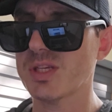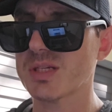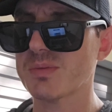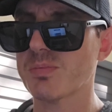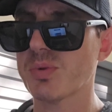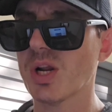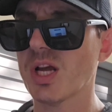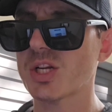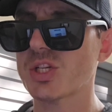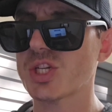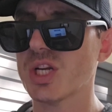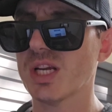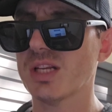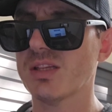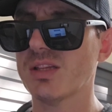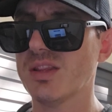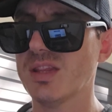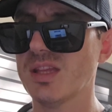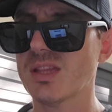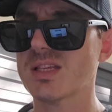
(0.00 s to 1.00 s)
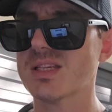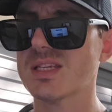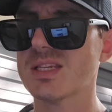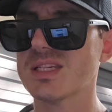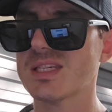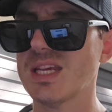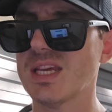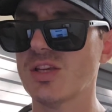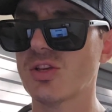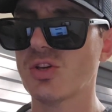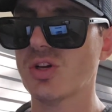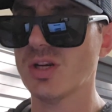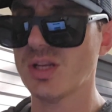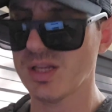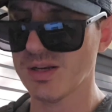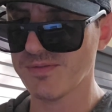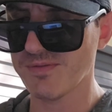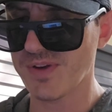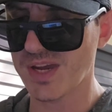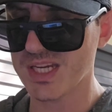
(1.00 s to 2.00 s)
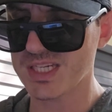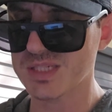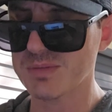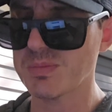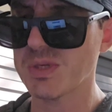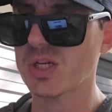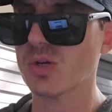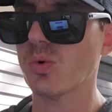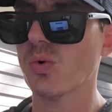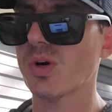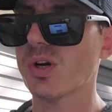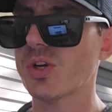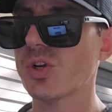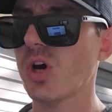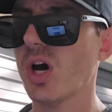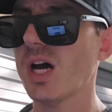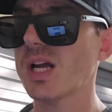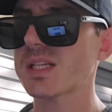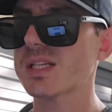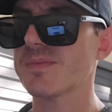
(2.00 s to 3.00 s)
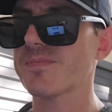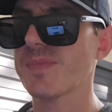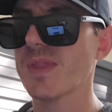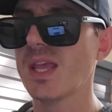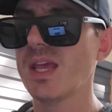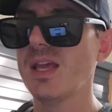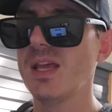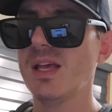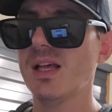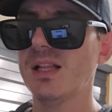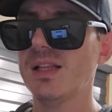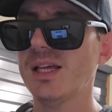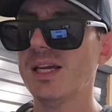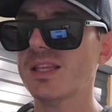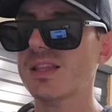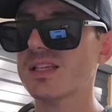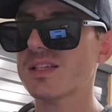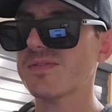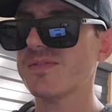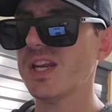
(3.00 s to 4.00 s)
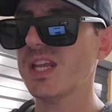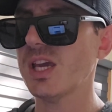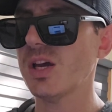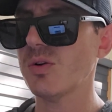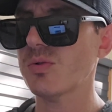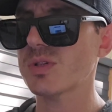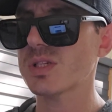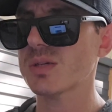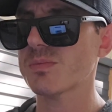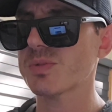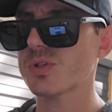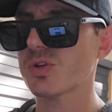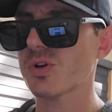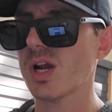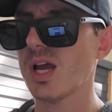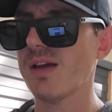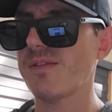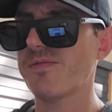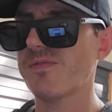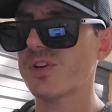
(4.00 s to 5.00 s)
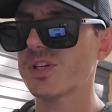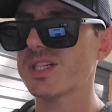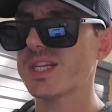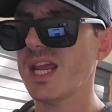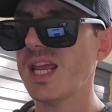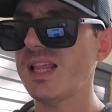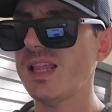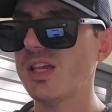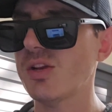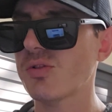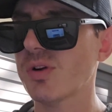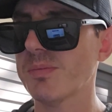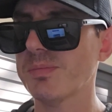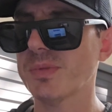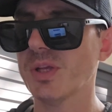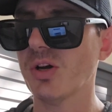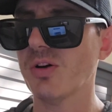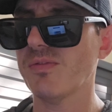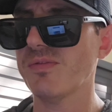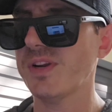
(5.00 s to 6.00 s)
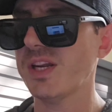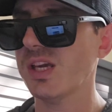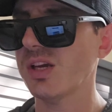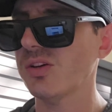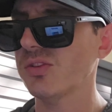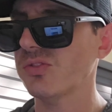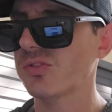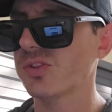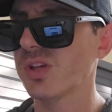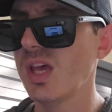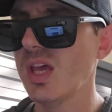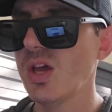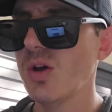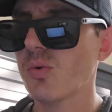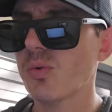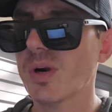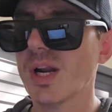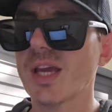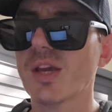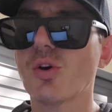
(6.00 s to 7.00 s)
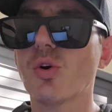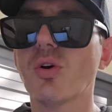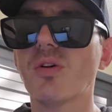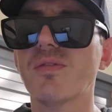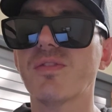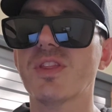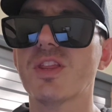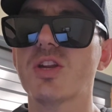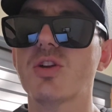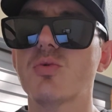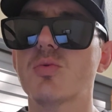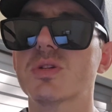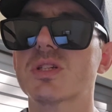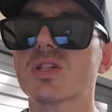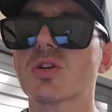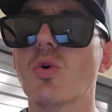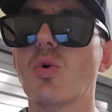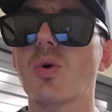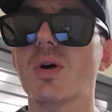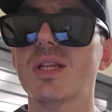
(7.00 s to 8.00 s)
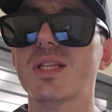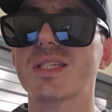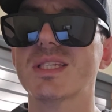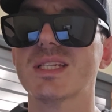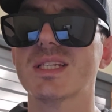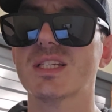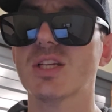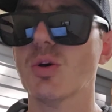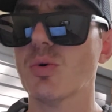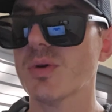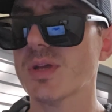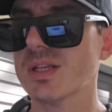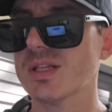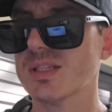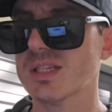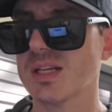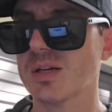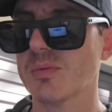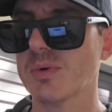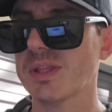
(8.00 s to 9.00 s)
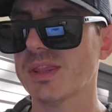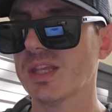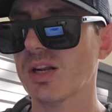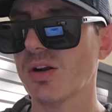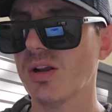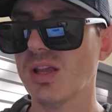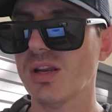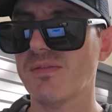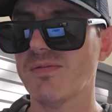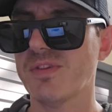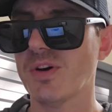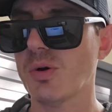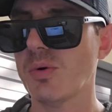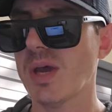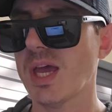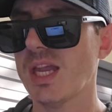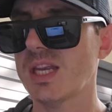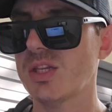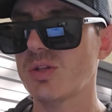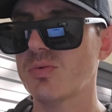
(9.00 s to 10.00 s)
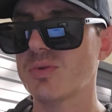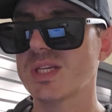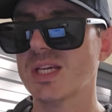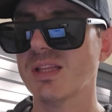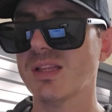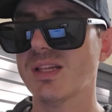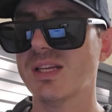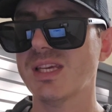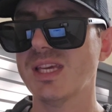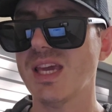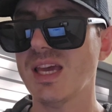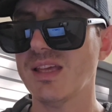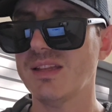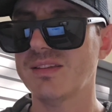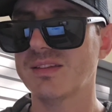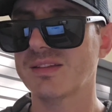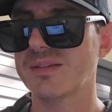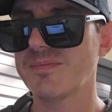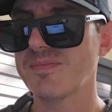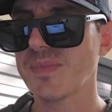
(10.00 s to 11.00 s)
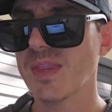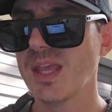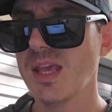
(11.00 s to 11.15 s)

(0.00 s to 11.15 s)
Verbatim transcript: this project? Do you think this is a good investment or not? Like this video, subscribe for daily crypto videos where I go over the newest coins and tokens and what their info and utility is.